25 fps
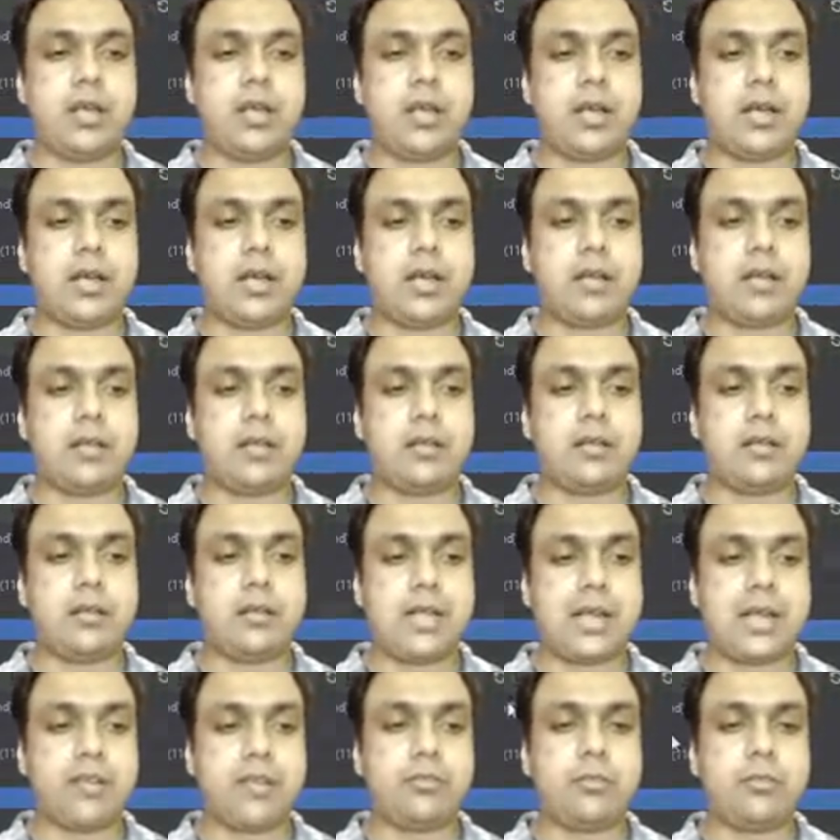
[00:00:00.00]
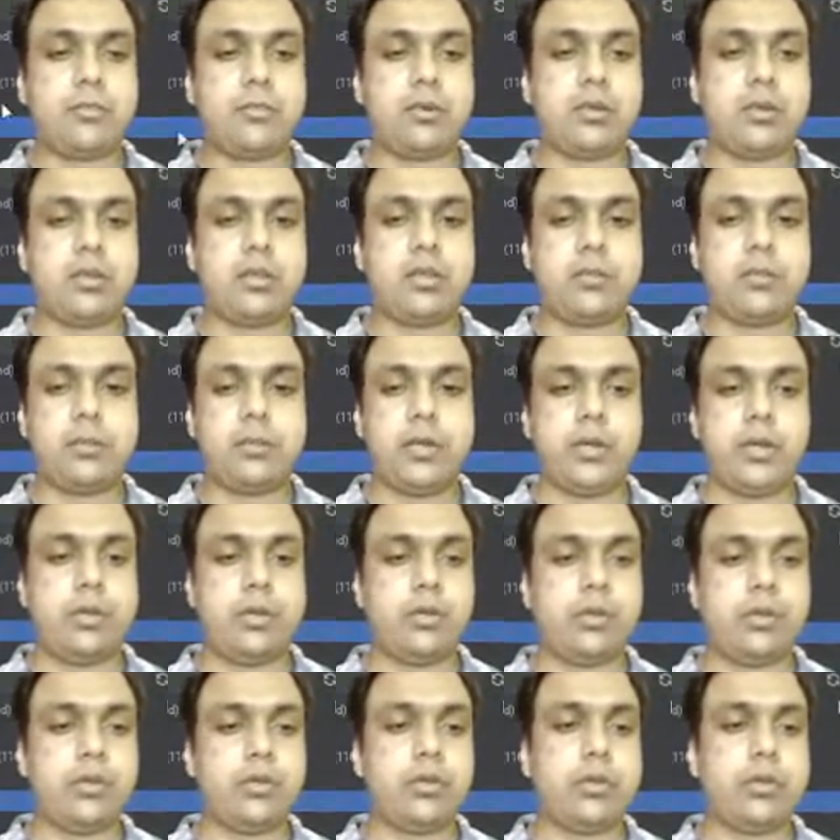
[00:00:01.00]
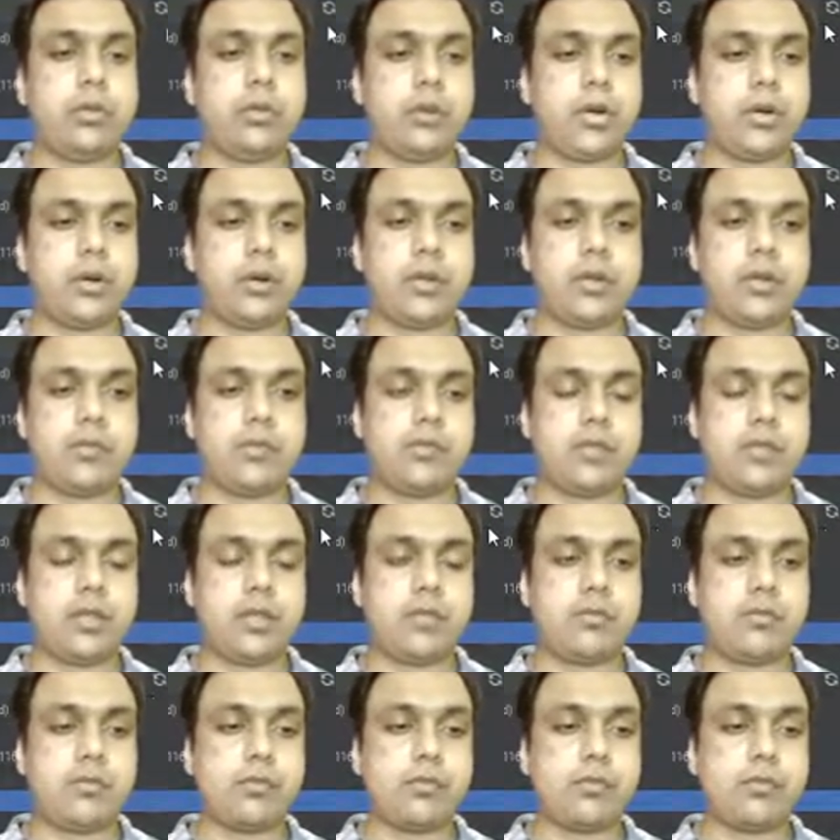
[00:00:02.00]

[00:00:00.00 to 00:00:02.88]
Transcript: and that's what the window you are going to see.